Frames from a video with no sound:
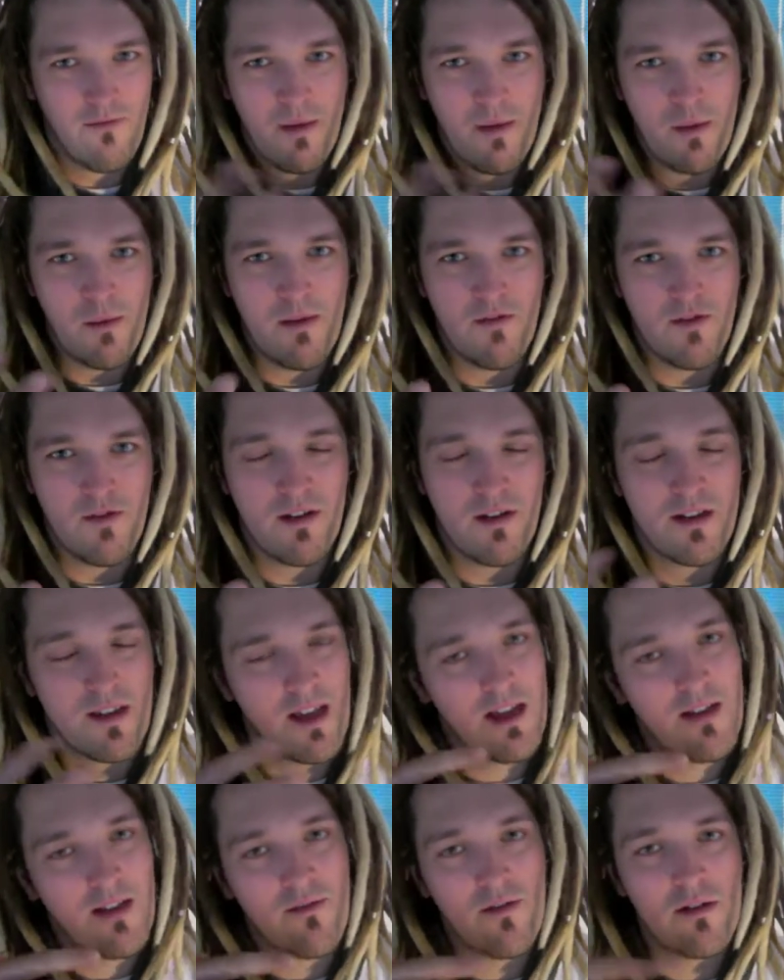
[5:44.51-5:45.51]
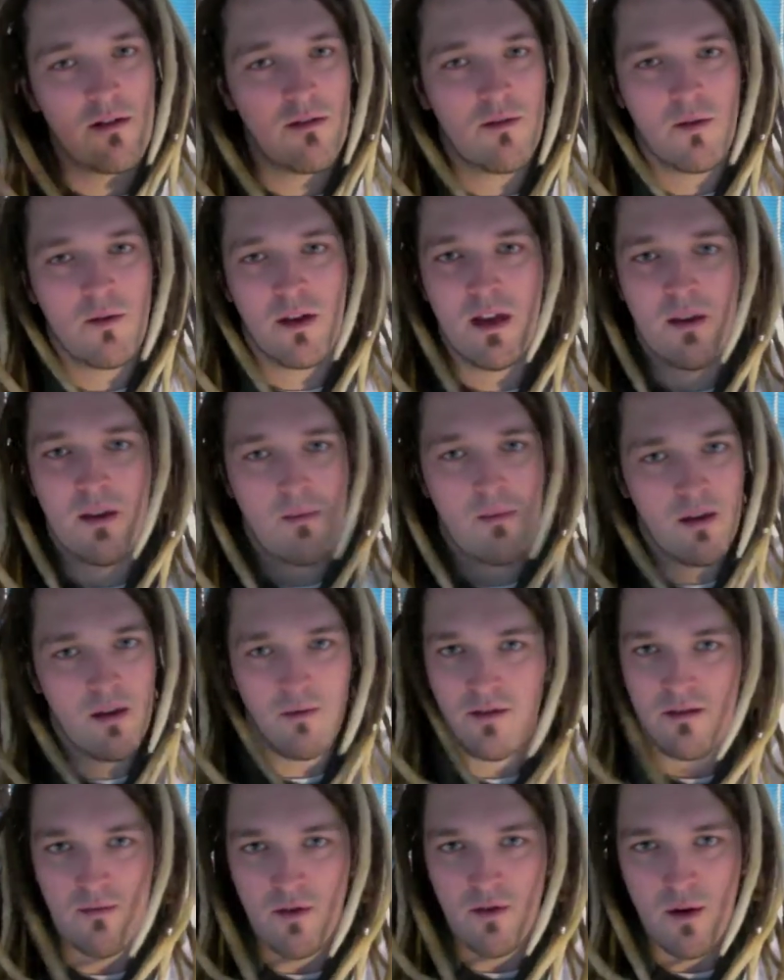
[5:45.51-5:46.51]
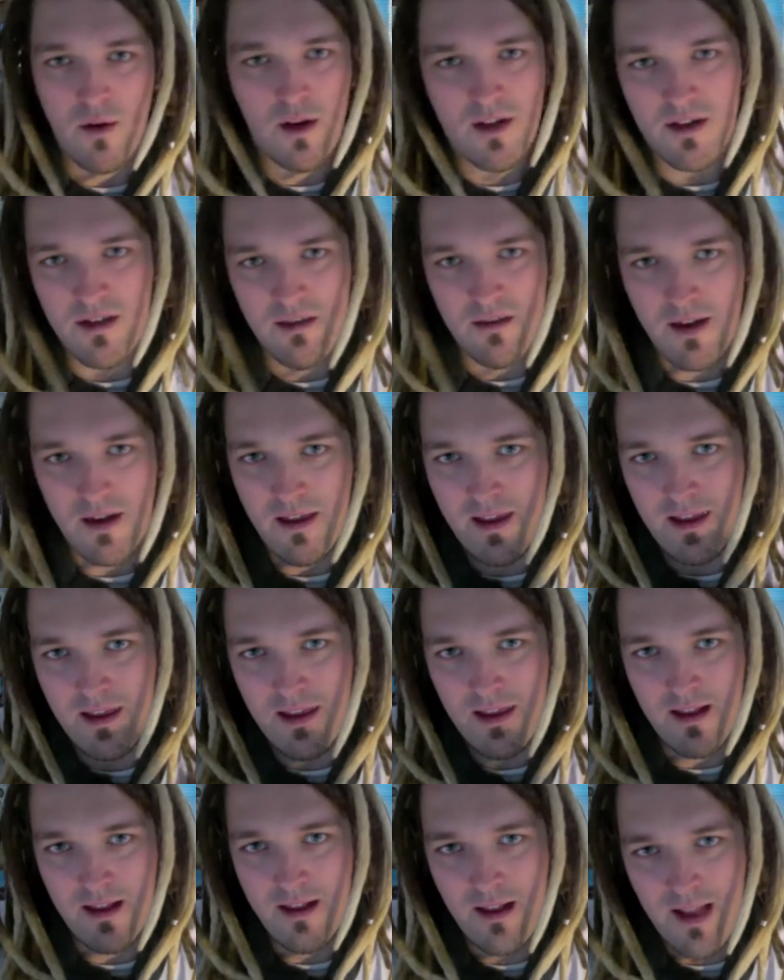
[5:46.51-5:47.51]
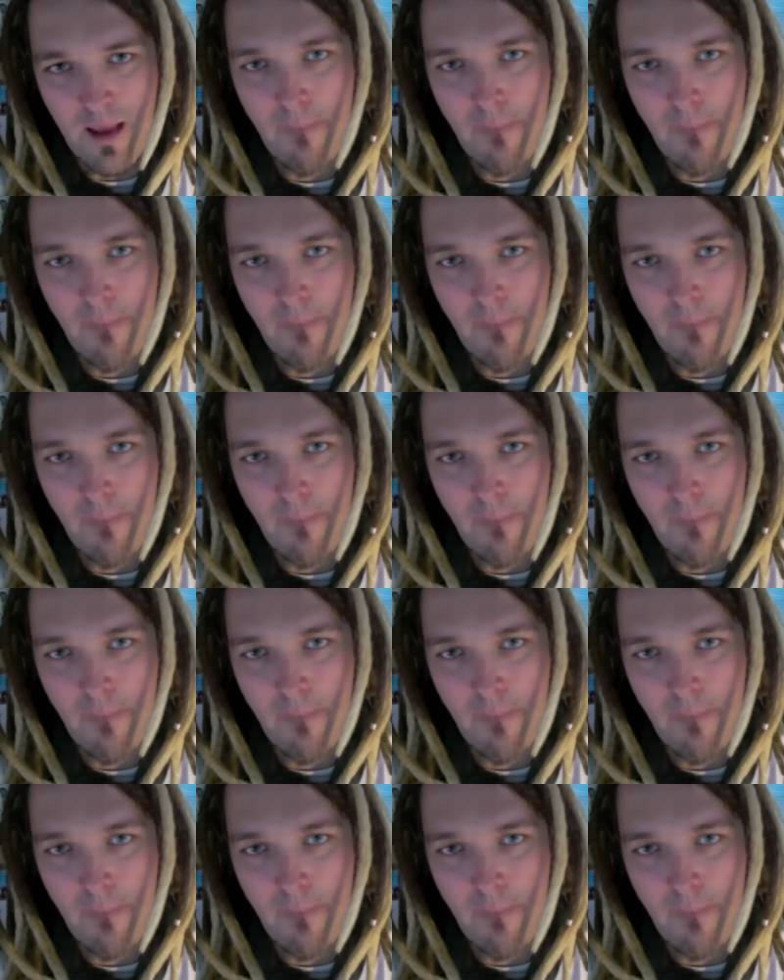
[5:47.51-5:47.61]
Maybe I've addressed that. If not, you want to hit me up with some more questions about them,